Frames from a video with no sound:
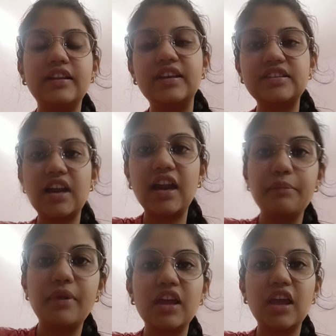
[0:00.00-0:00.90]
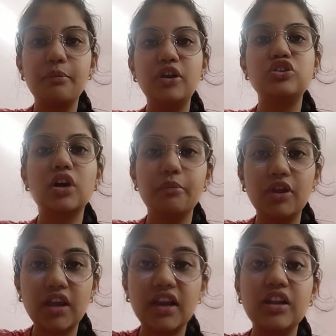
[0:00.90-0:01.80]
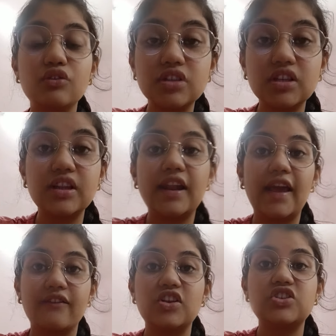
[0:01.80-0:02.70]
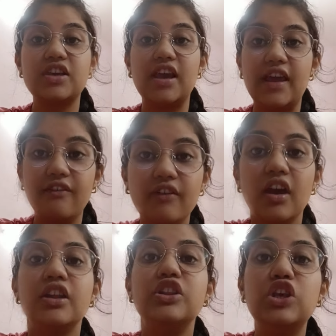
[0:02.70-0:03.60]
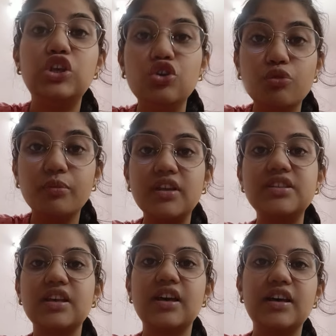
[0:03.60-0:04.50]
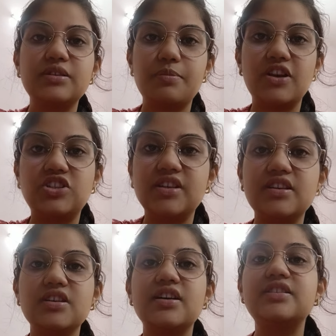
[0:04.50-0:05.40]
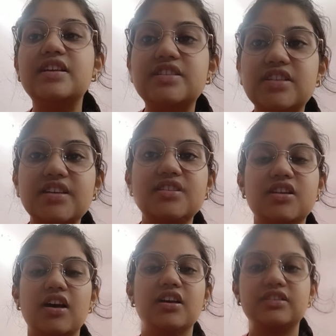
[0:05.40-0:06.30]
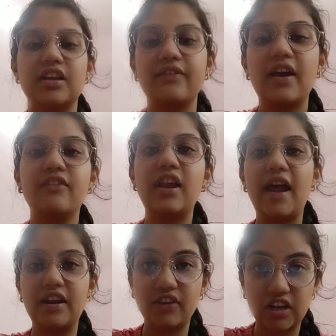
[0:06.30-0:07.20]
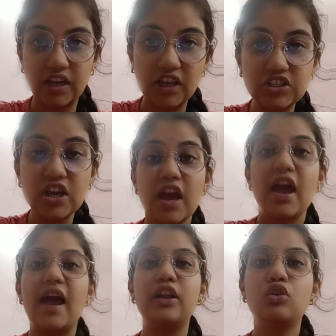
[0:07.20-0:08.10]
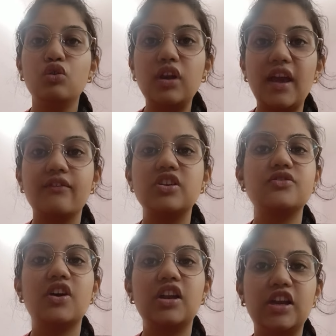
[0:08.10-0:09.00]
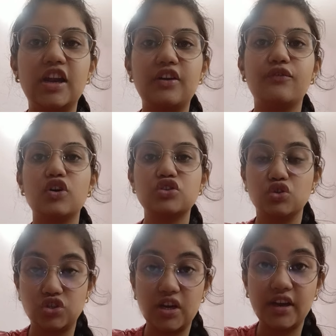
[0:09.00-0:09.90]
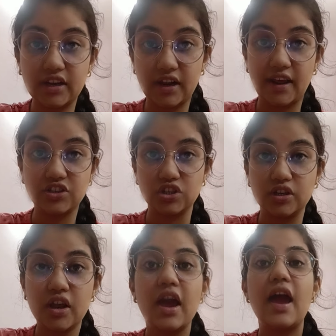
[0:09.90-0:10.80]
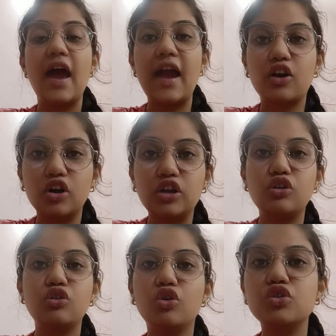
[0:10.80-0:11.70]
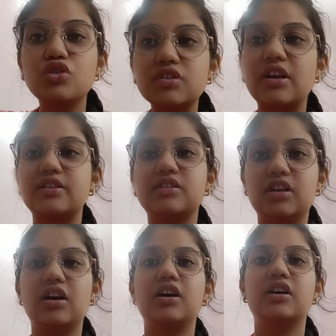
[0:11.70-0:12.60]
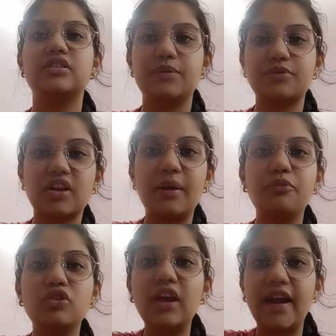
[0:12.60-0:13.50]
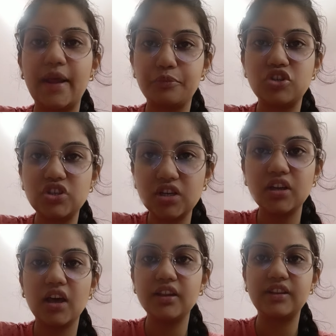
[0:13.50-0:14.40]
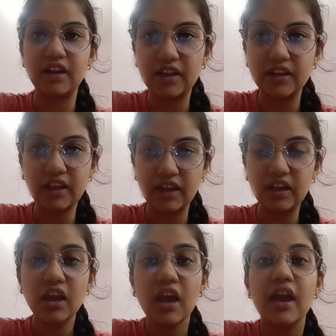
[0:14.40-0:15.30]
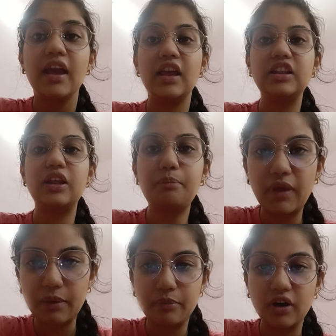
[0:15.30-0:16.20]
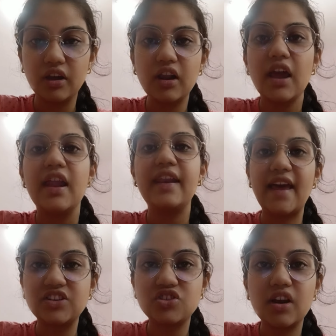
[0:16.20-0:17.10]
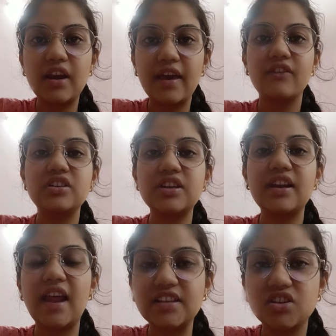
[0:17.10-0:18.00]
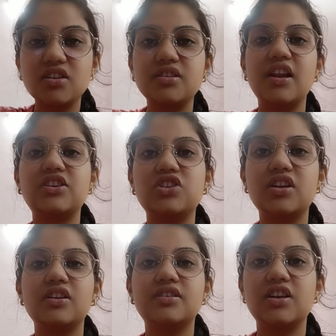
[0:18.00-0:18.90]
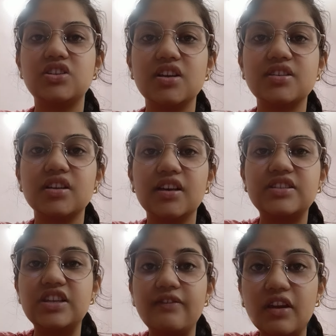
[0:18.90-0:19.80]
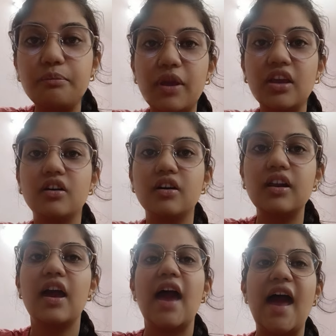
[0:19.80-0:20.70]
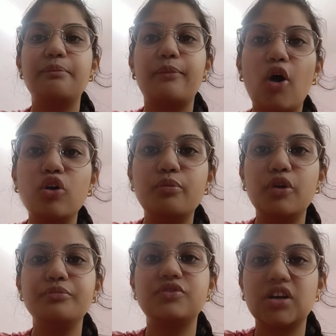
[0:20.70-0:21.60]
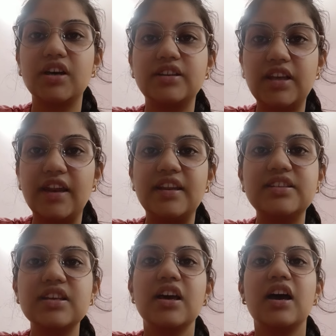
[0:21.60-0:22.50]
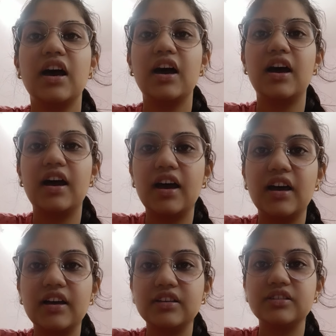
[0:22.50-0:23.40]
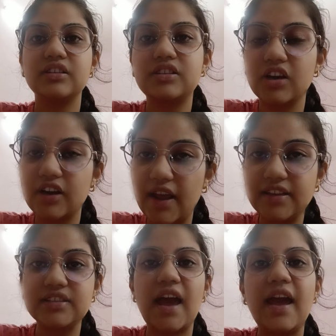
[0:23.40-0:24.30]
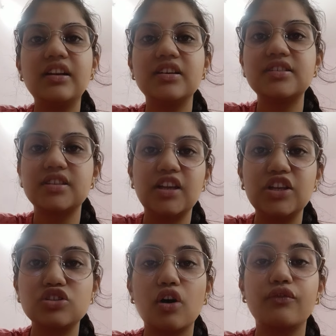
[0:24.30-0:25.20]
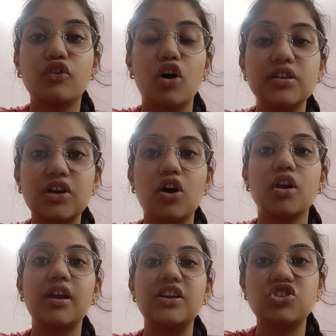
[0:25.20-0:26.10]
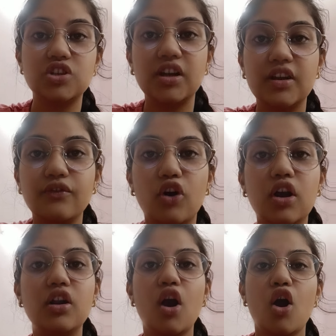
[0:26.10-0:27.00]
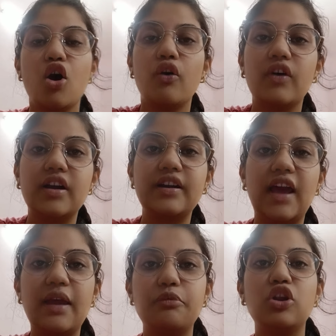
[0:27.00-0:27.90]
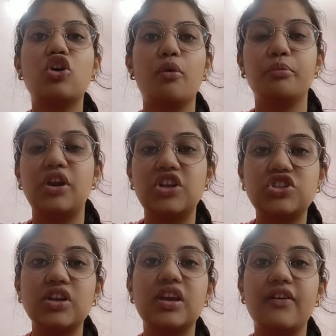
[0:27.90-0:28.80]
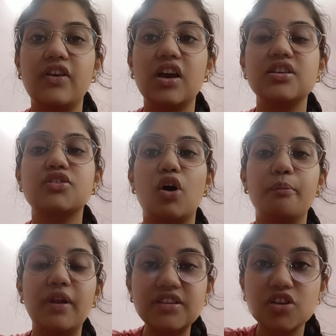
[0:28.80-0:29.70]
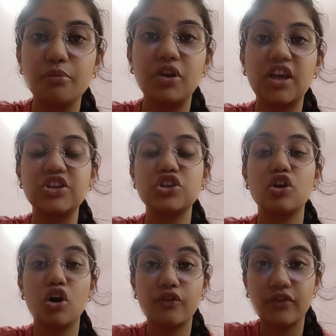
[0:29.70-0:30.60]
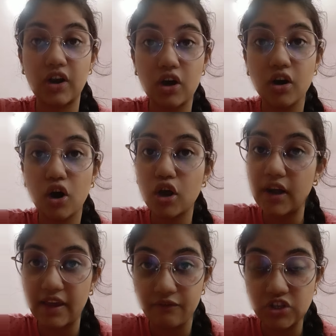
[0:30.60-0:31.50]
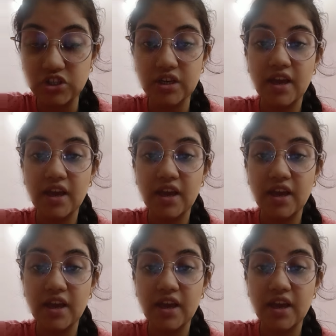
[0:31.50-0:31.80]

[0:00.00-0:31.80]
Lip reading: start being able to communicate using the language, gave the humans species a distinct survival advantage, and two language were needed for social interaction. According to those who subscribe to the adaptation theory in the paper Natural Language and Natural Selection, researchers Steven Pinker and Paul Bloom theorized that a series of calls or gestures evolved over the time in combination, giving us complex communication or language.